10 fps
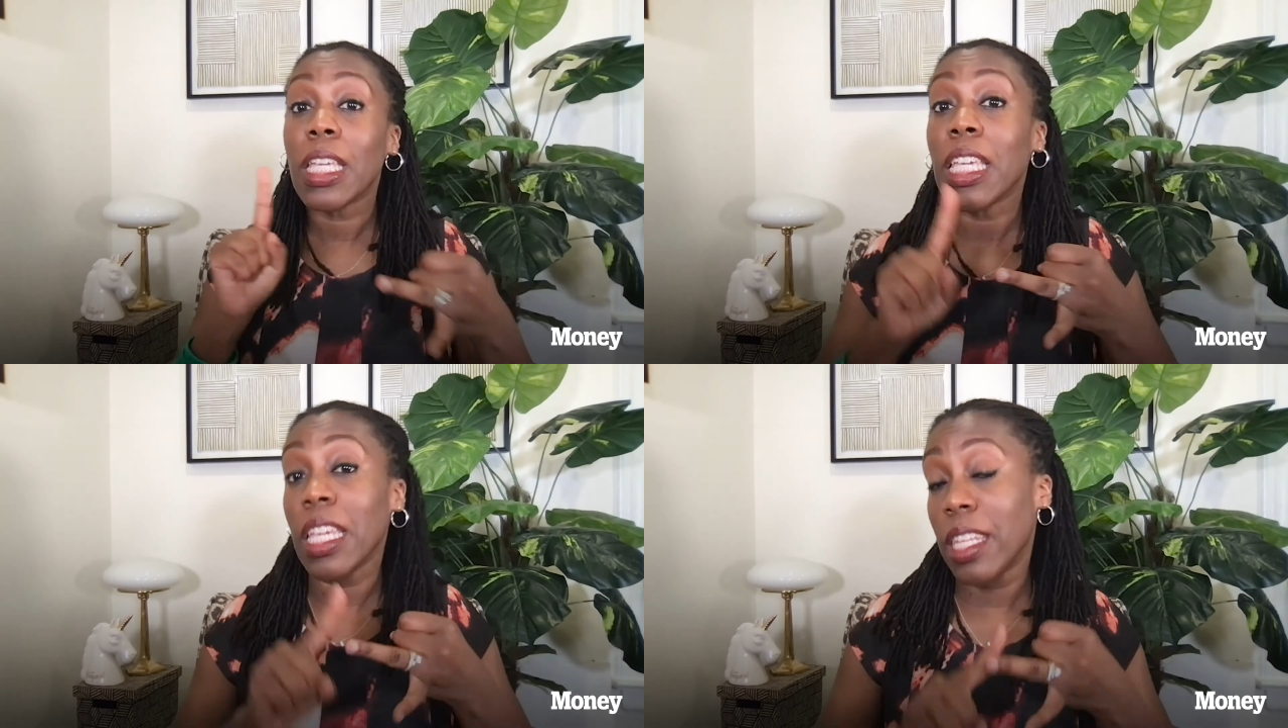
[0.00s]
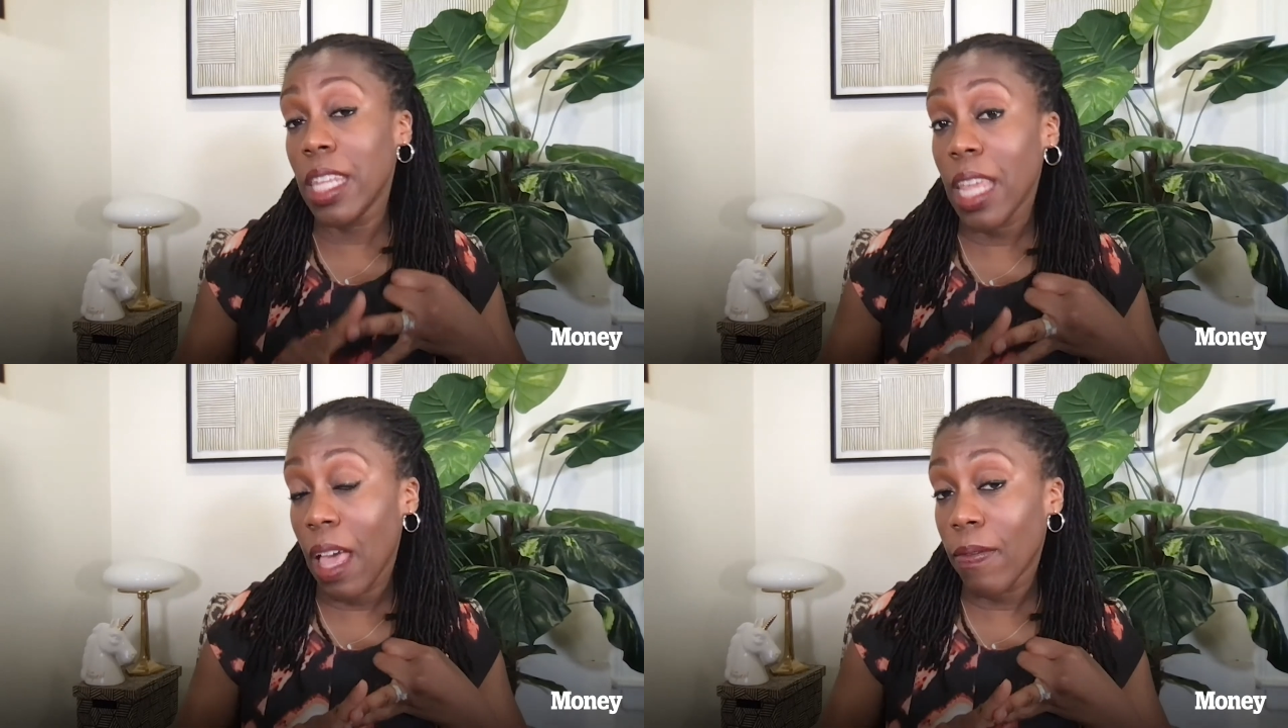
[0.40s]

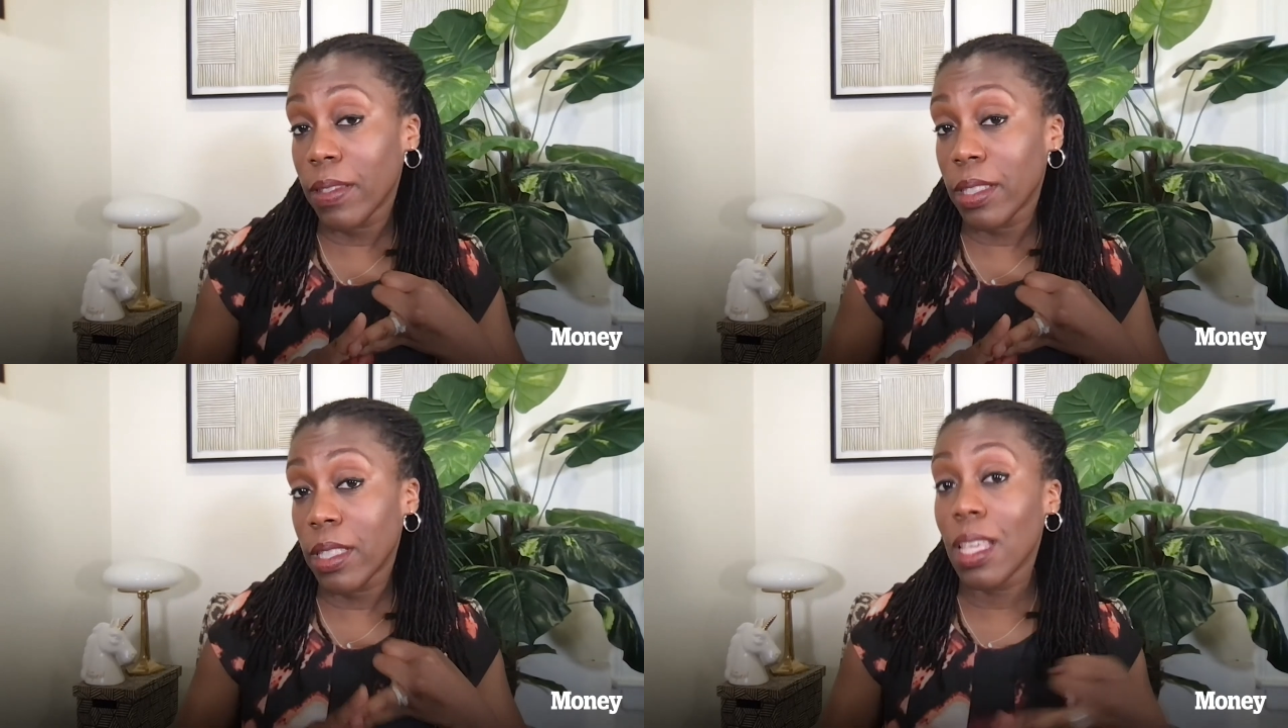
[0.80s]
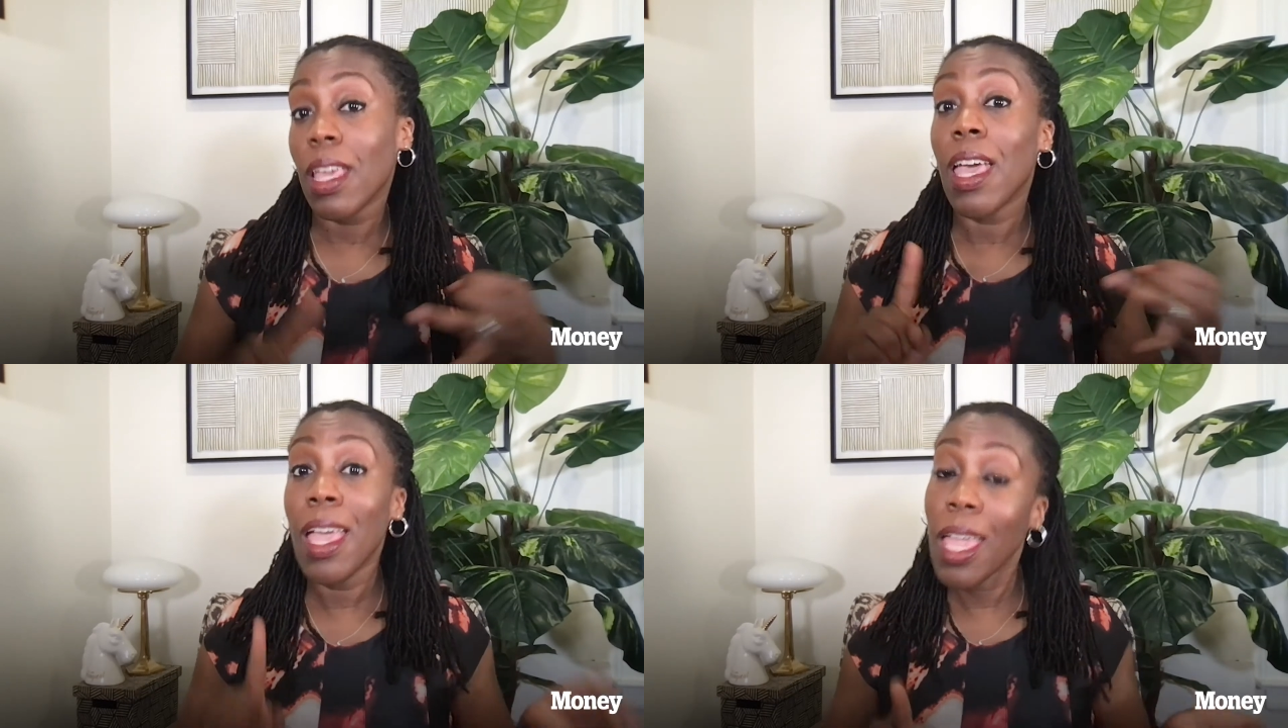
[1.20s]
ETFs,
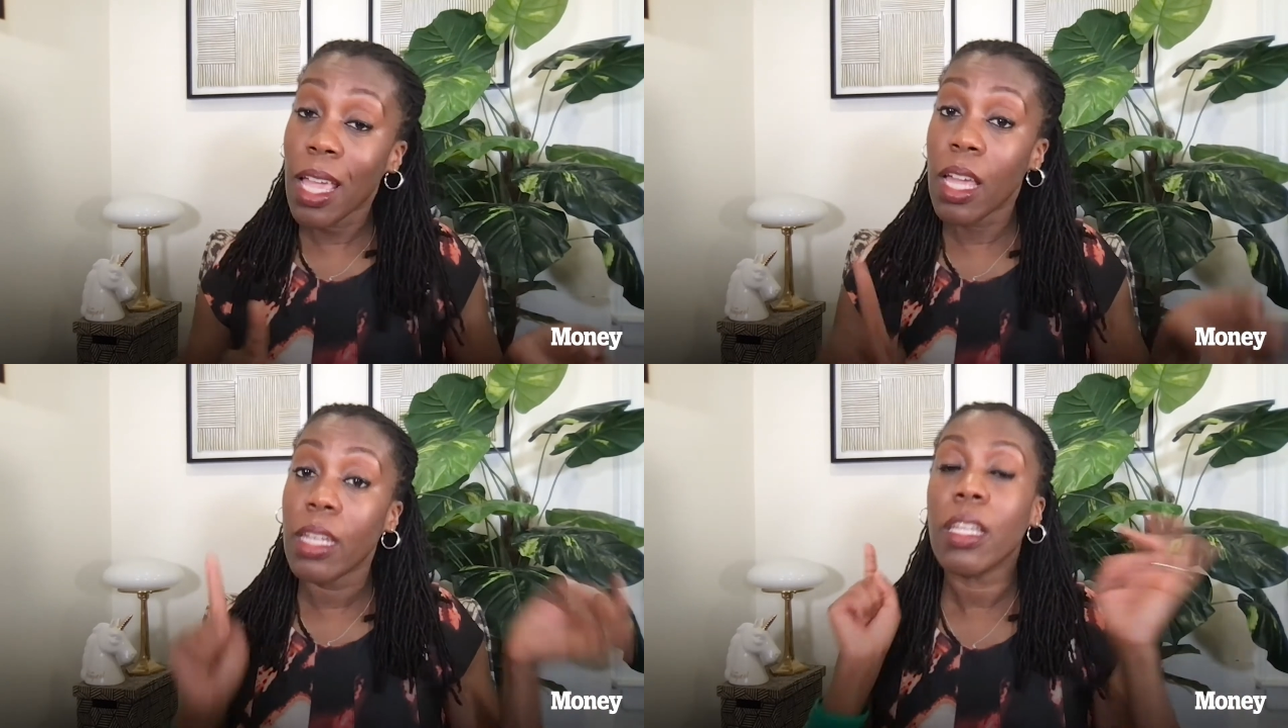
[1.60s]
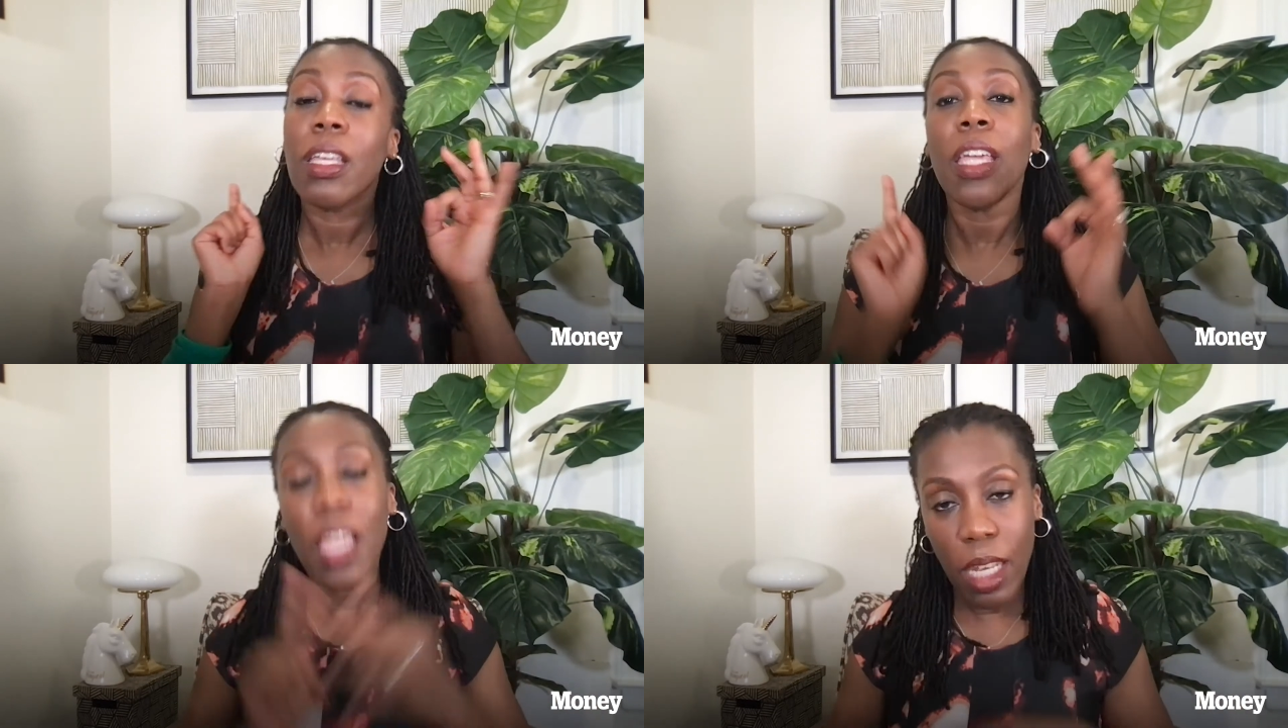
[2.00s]
and
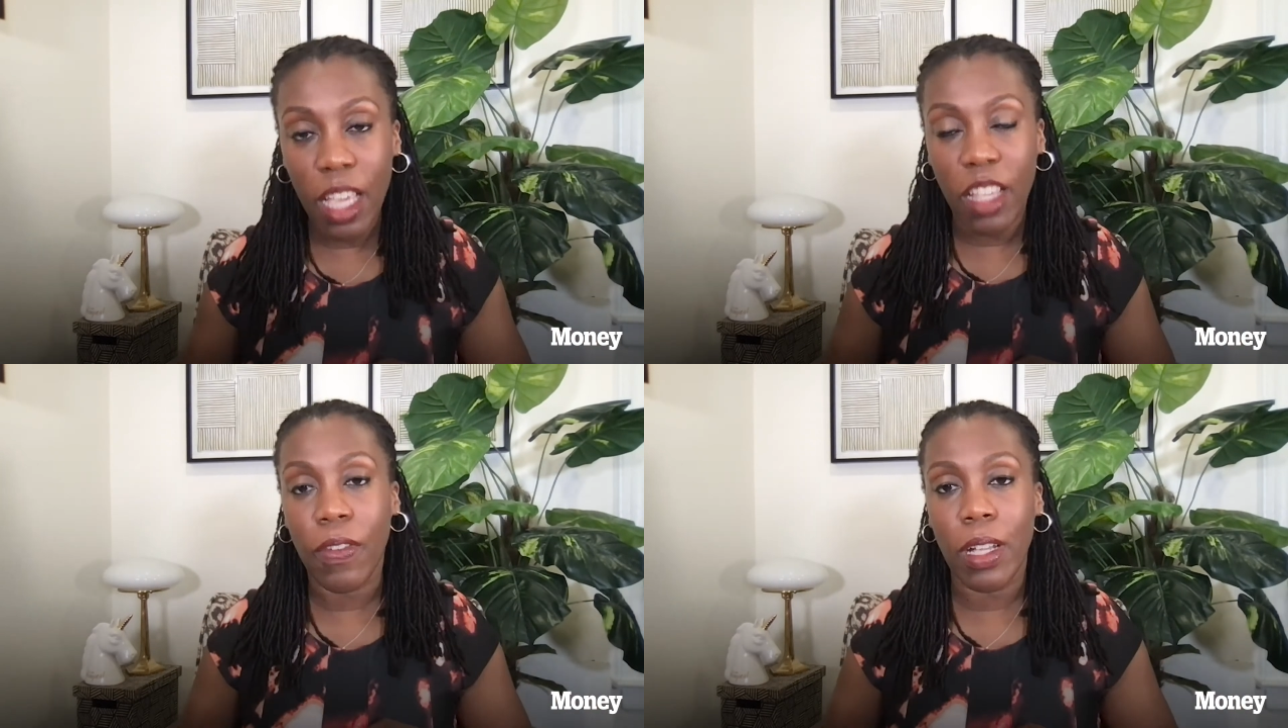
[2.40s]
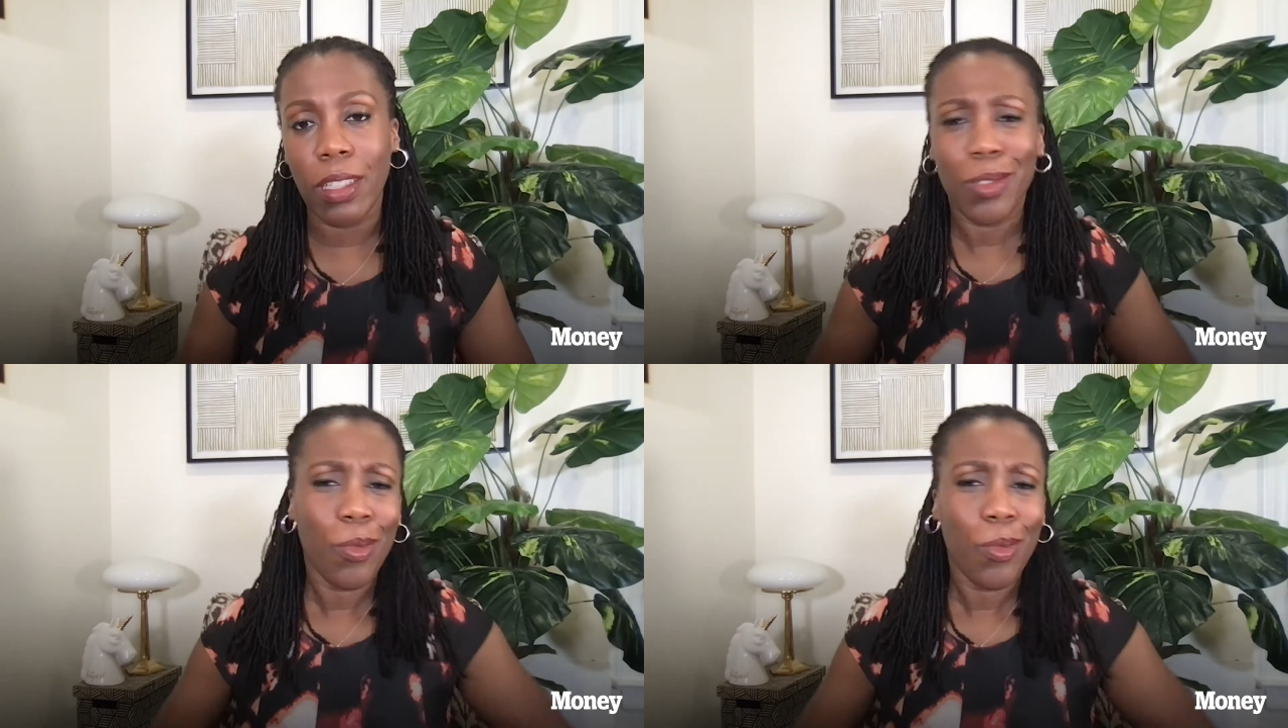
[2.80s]
index funds.